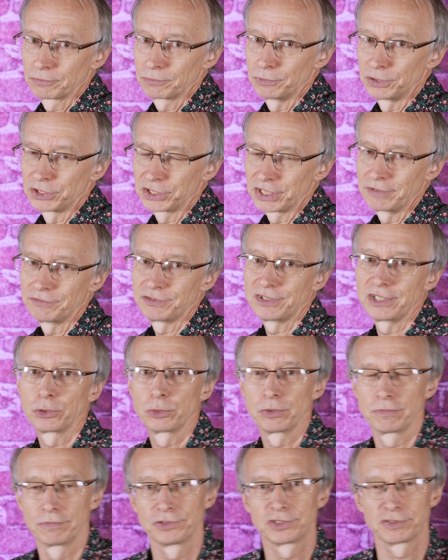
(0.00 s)
which gives the
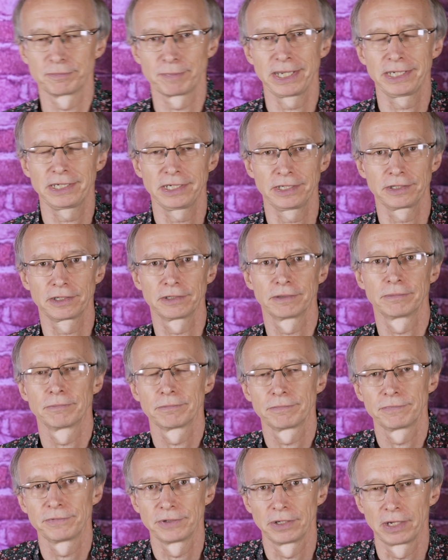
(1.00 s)
equivalent of making the
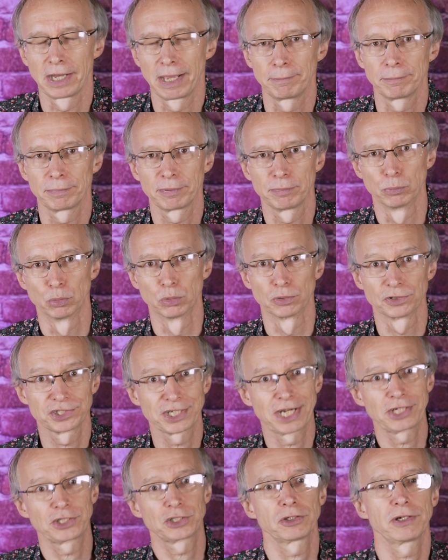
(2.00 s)
lamp more
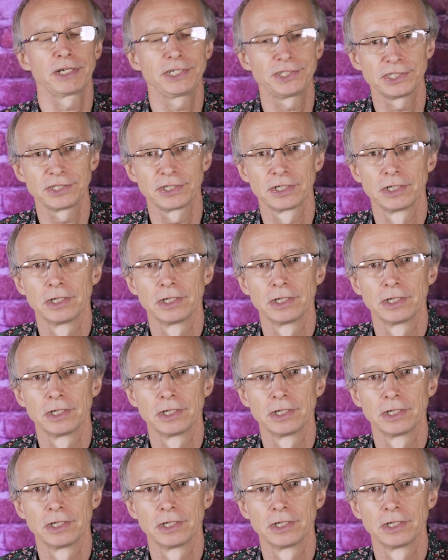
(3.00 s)
saturated,